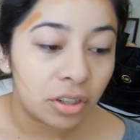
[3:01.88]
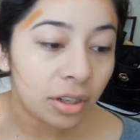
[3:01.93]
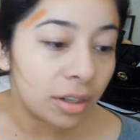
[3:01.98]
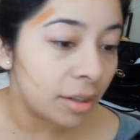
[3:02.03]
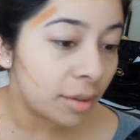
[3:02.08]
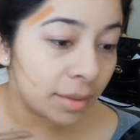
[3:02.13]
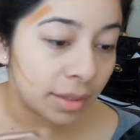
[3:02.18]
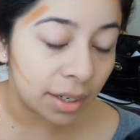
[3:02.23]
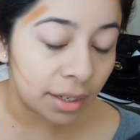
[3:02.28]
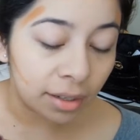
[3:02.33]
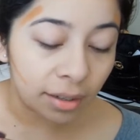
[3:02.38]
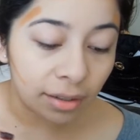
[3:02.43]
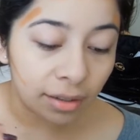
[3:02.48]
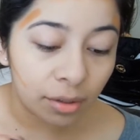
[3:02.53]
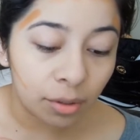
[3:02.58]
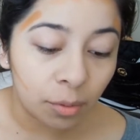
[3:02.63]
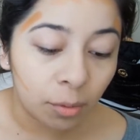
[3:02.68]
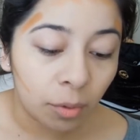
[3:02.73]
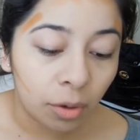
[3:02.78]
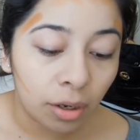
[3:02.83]
You can use anything
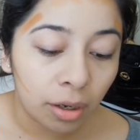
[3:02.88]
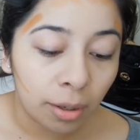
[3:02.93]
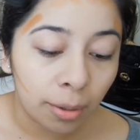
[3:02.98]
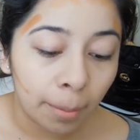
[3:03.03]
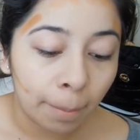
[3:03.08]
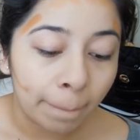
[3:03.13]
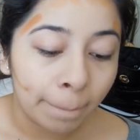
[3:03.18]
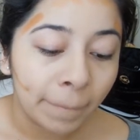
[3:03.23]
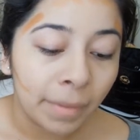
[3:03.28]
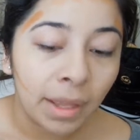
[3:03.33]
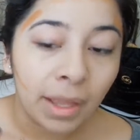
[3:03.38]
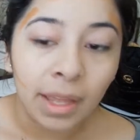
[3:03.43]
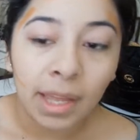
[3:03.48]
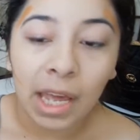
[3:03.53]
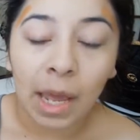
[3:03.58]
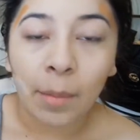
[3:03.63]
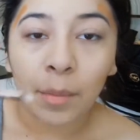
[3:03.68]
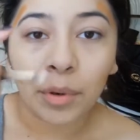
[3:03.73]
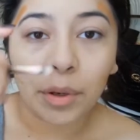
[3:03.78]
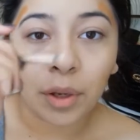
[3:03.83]
you want.
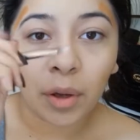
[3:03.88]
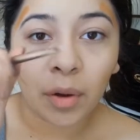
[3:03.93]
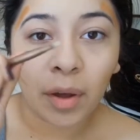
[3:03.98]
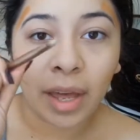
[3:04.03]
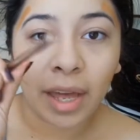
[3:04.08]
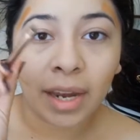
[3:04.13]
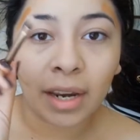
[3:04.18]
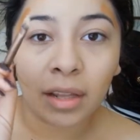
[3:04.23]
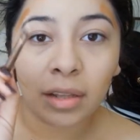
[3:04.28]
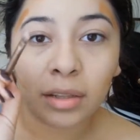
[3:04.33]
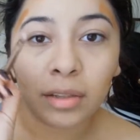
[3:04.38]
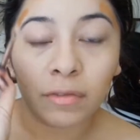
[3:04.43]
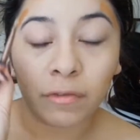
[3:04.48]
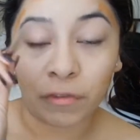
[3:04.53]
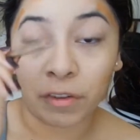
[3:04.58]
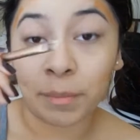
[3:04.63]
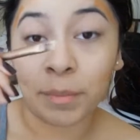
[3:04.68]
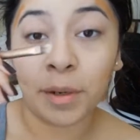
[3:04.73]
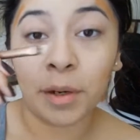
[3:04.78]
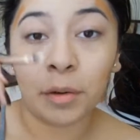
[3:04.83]
I'm going to go ahead and
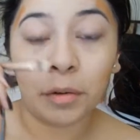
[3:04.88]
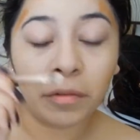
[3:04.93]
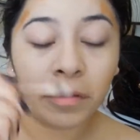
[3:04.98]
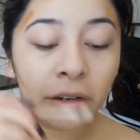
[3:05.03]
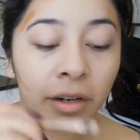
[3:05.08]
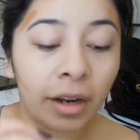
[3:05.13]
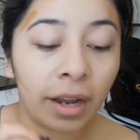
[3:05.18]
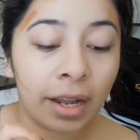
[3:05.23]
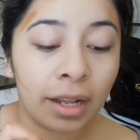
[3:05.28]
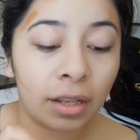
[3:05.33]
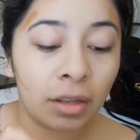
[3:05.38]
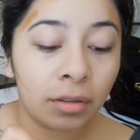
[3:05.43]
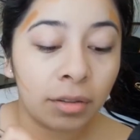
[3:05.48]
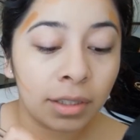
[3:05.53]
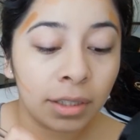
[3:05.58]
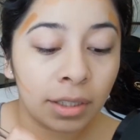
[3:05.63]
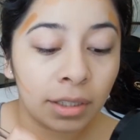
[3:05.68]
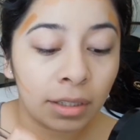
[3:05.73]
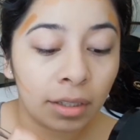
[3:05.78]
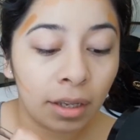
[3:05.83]
flip it over and
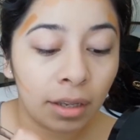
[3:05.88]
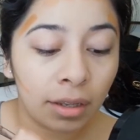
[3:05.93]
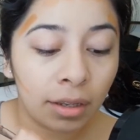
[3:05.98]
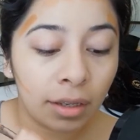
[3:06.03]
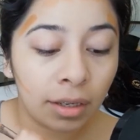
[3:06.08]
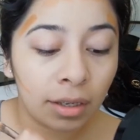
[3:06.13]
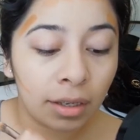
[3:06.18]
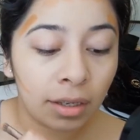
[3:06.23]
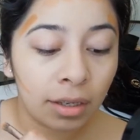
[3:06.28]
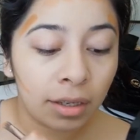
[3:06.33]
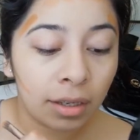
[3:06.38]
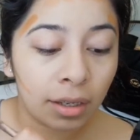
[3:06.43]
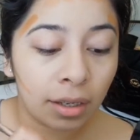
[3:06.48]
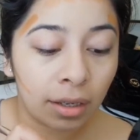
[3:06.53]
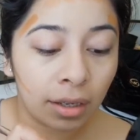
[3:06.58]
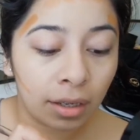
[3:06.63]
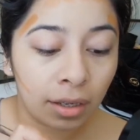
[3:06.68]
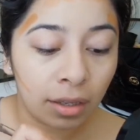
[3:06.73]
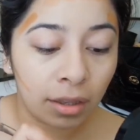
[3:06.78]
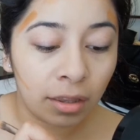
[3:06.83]
use the
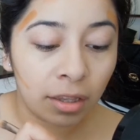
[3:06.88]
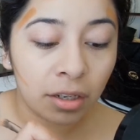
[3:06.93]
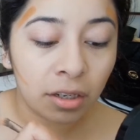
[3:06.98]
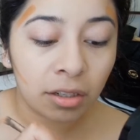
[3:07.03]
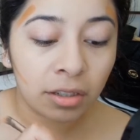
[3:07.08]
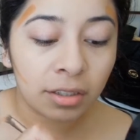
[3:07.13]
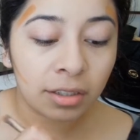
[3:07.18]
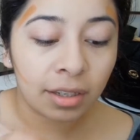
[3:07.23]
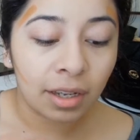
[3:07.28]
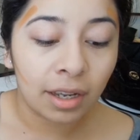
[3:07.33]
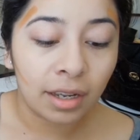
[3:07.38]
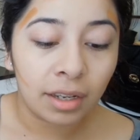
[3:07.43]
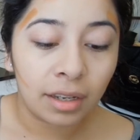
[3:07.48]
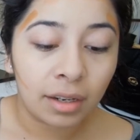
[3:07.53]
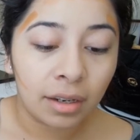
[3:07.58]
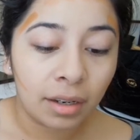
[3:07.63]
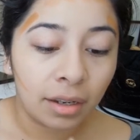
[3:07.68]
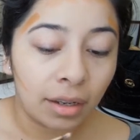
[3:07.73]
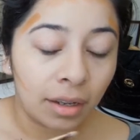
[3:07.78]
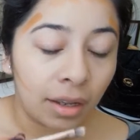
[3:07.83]
thinner side
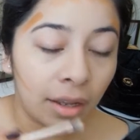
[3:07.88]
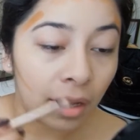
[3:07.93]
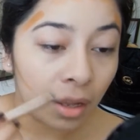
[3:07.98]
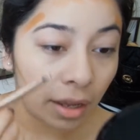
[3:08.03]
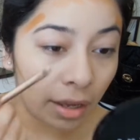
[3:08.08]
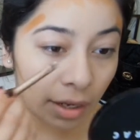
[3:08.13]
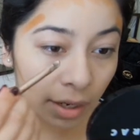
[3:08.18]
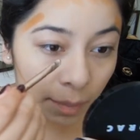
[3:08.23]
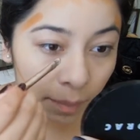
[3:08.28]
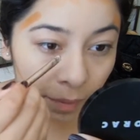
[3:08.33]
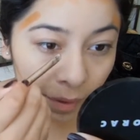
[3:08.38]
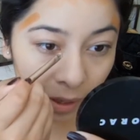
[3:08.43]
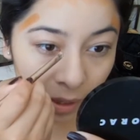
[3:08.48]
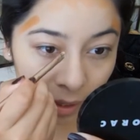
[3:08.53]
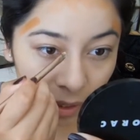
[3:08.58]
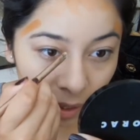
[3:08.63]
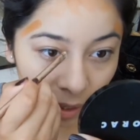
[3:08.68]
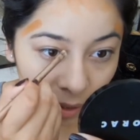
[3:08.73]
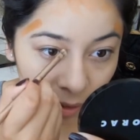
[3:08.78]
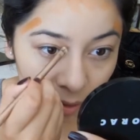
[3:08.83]
and
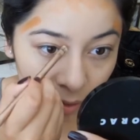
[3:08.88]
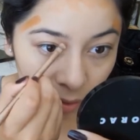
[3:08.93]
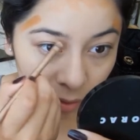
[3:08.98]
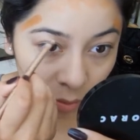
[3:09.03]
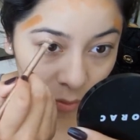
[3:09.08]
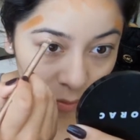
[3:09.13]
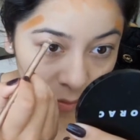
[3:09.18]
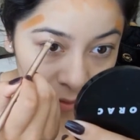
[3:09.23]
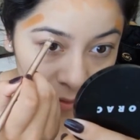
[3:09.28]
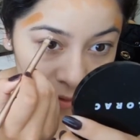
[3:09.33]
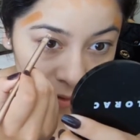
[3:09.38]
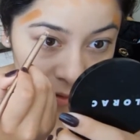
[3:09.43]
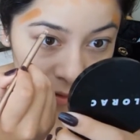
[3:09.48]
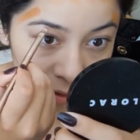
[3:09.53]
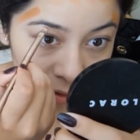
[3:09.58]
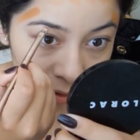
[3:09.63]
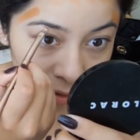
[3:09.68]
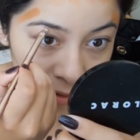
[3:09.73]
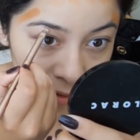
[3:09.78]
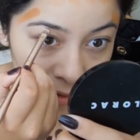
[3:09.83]
apply that
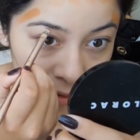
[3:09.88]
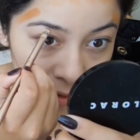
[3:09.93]
towards